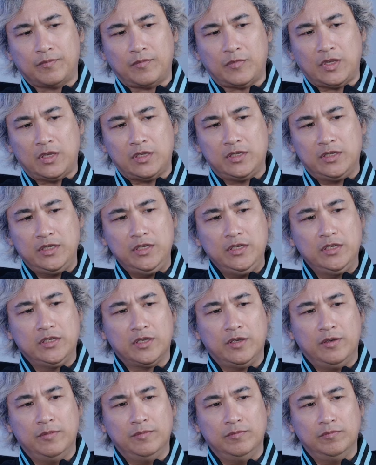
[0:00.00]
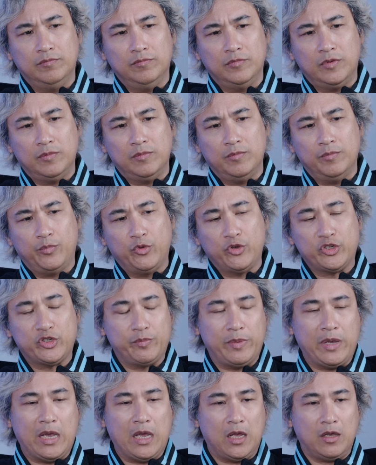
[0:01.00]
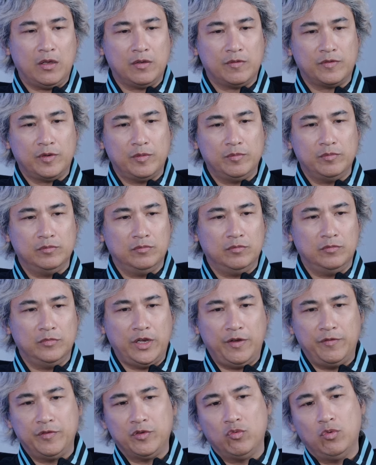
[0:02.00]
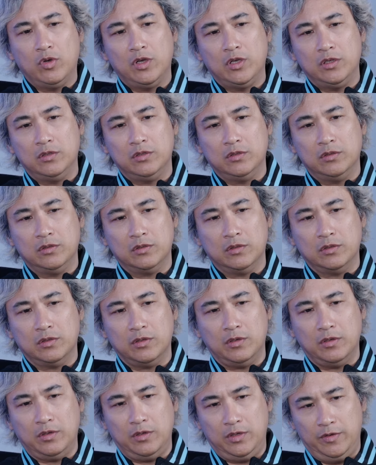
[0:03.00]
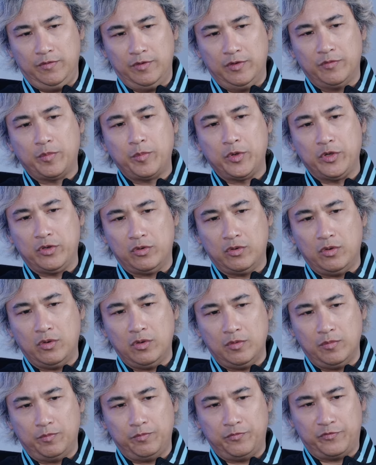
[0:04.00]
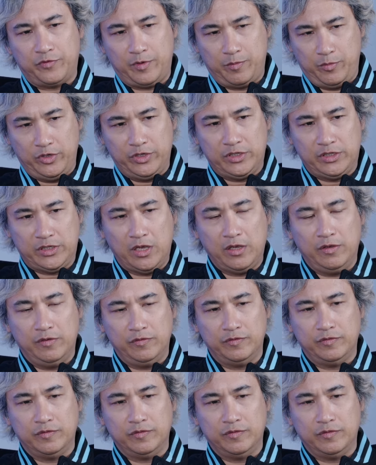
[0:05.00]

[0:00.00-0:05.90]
see some pushback from everyone, even from yourself.